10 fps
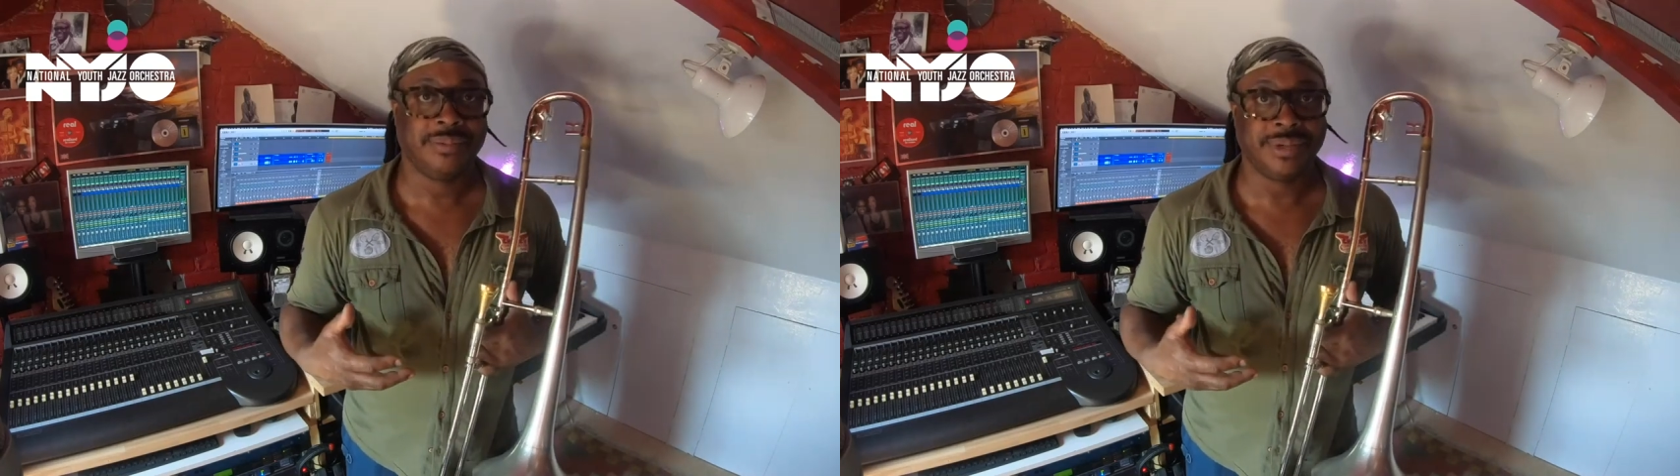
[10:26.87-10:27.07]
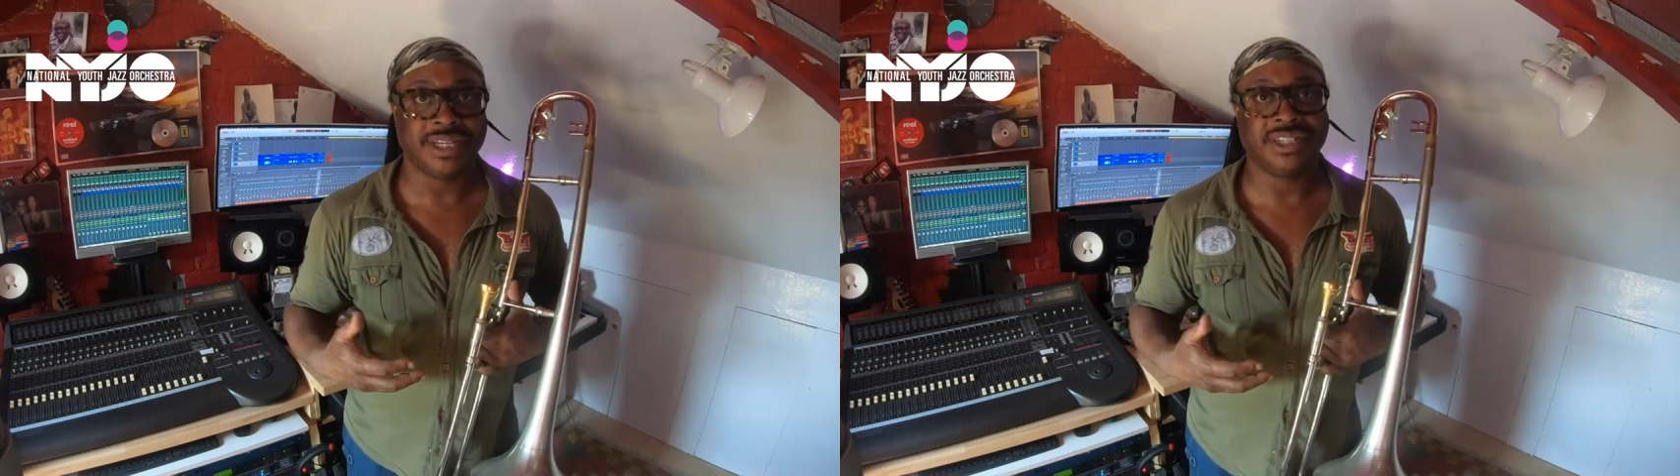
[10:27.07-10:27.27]

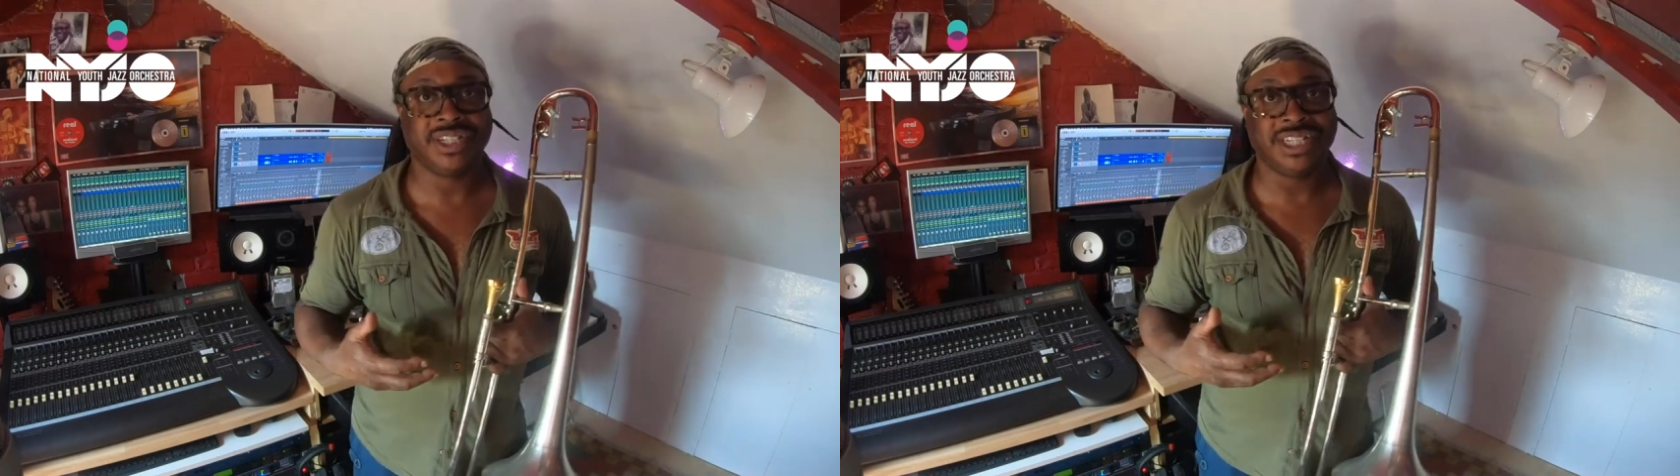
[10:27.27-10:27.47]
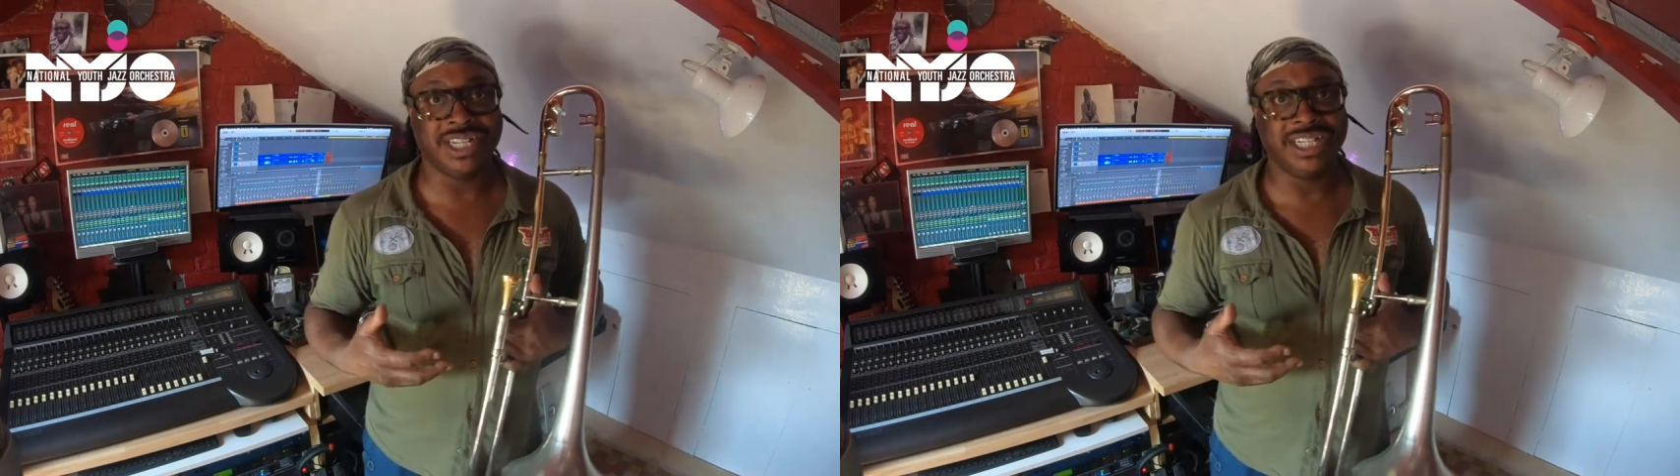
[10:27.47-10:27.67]
because
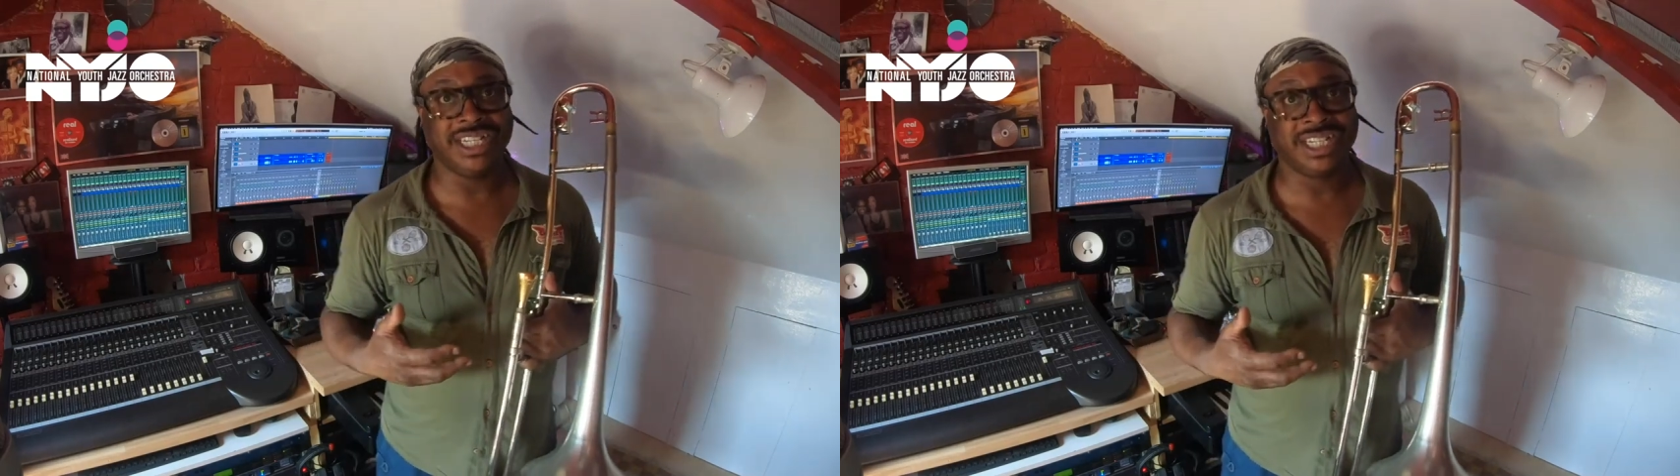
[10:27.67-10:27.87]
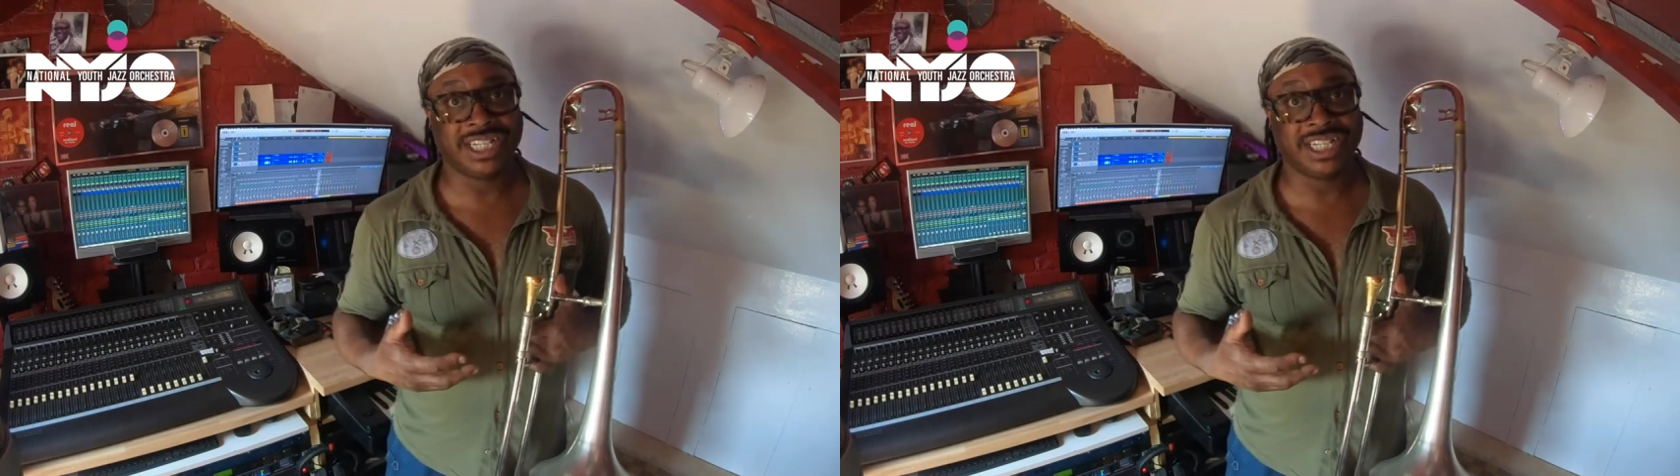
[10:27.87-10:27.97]
he's leading the